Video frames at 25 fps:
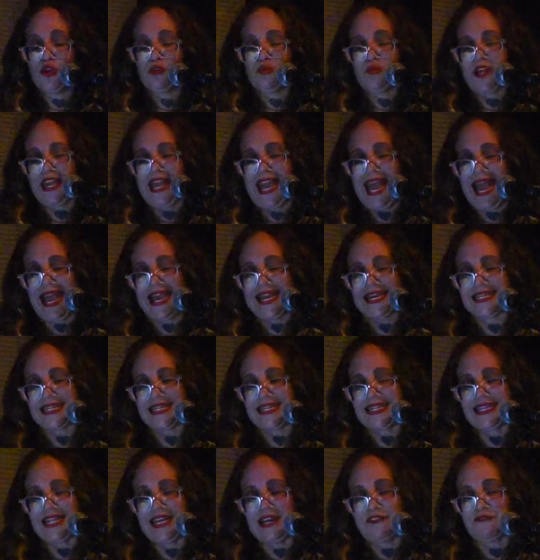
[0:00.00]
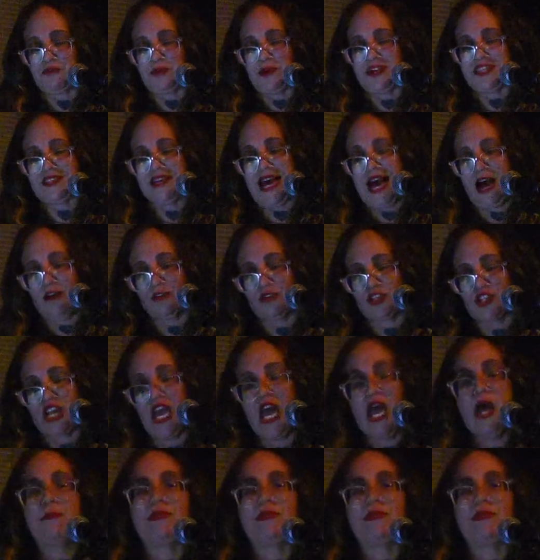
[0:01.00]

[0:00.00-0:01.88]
you can't live without